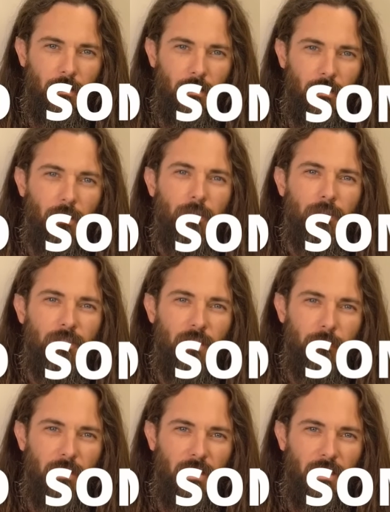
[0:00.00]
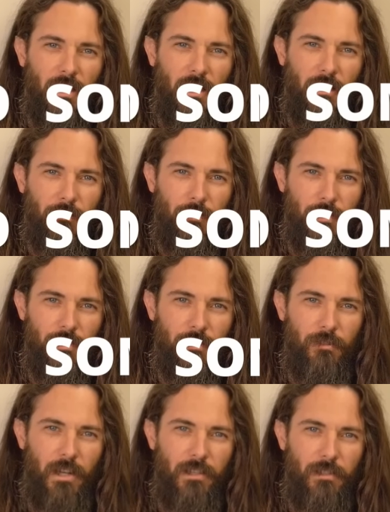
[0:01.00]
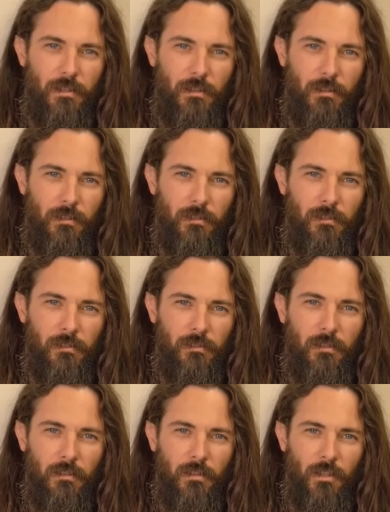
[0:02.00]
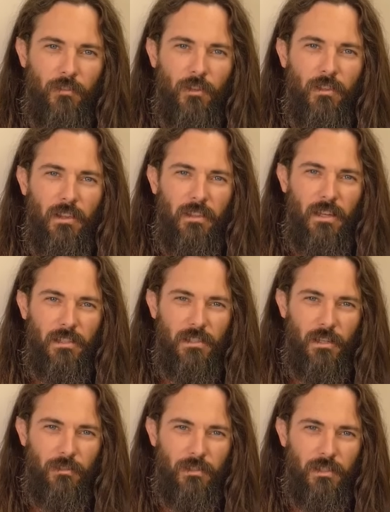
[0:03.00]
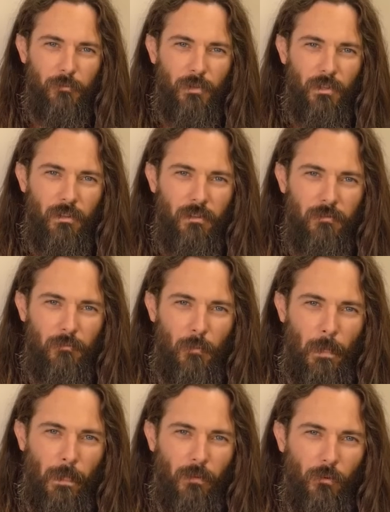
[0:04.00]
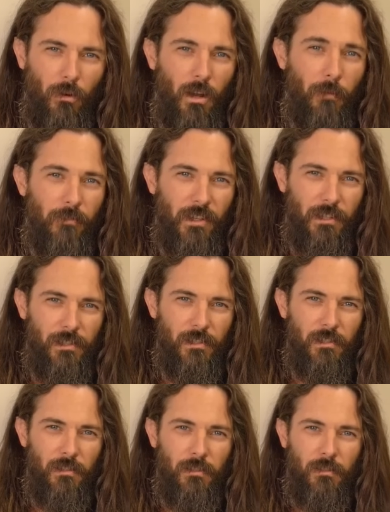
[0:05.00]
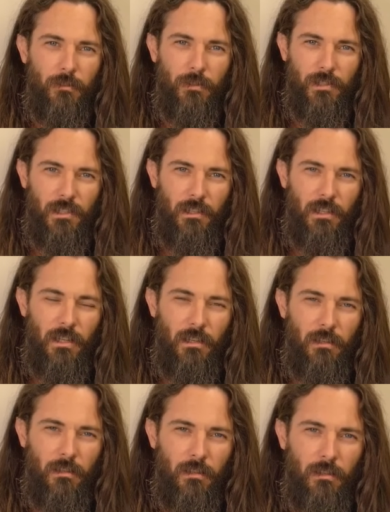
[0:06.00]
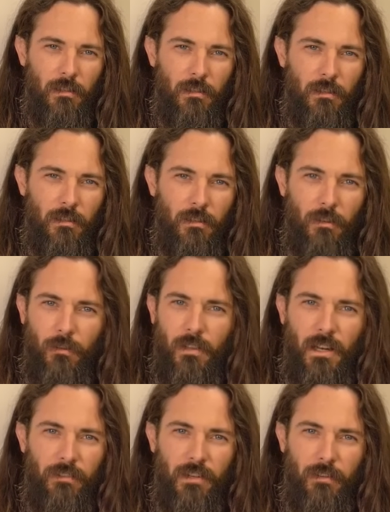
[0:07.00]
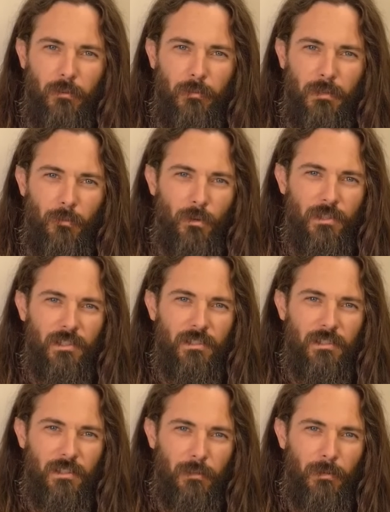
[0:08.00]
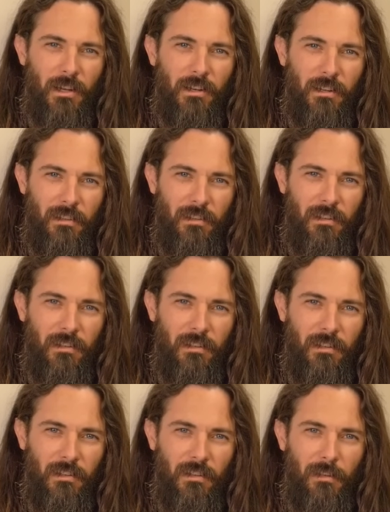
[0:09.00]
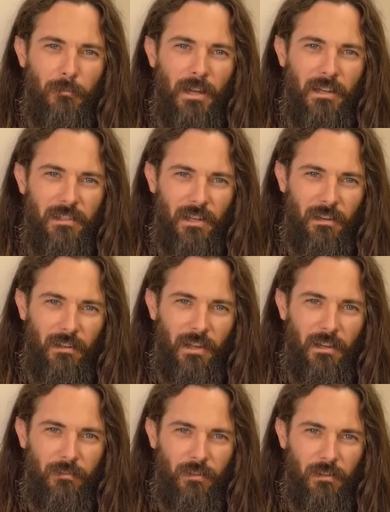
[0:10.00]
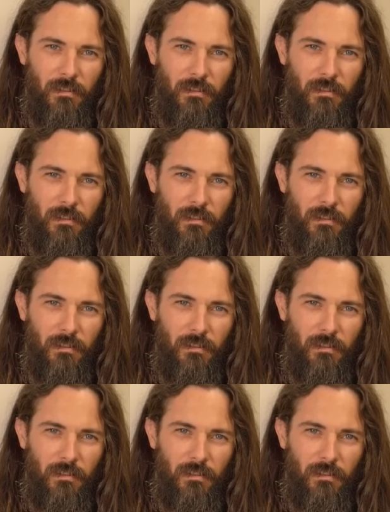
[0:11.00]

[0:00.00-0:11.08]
Go do something kind for a stranger. If you think that sounds simple, or obvious, or silly, know that I've never been more sincere about anything in my entire life.